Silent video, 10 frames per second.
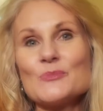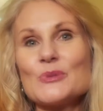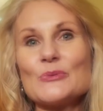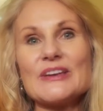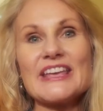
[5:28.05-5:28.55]

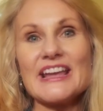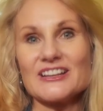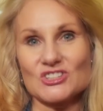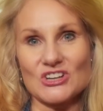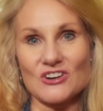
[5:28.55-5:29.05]
But we
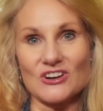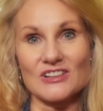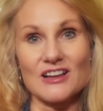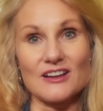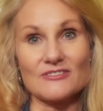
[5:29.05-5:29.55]
can't share
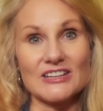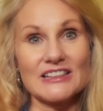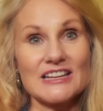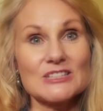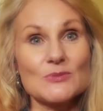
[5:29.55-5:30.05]
our love
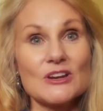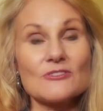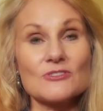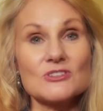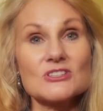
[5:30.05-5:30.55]
unless we
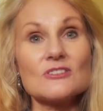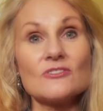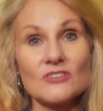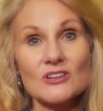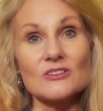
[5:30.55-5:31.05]
are first
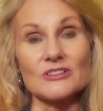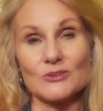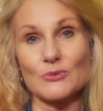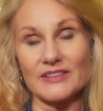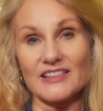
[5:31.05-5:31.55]

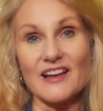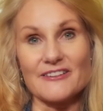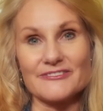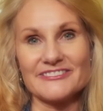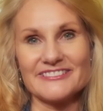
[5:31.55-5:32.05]
filled with
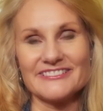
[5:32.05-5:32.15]
love.